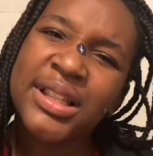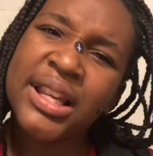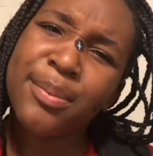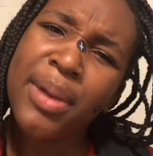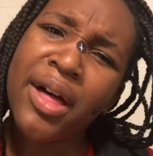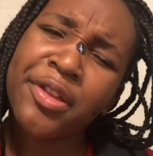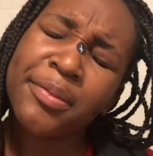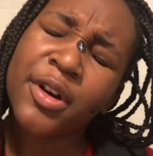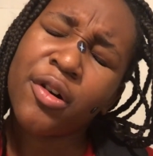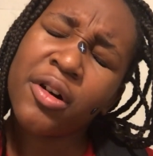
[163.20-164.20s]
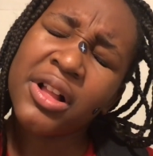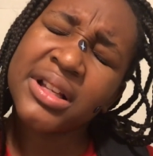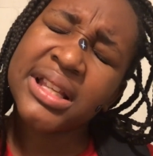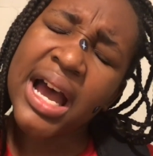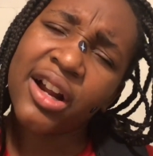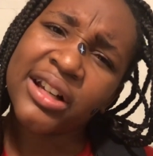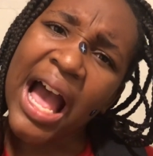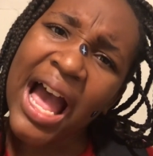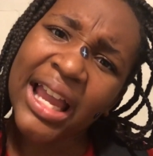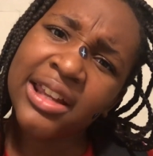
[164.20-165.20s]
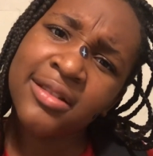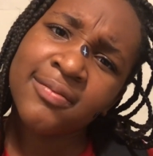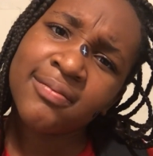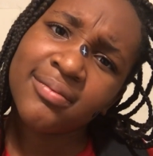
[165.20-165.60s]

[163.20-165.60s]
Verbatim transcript: in the bathroom the whole entire time.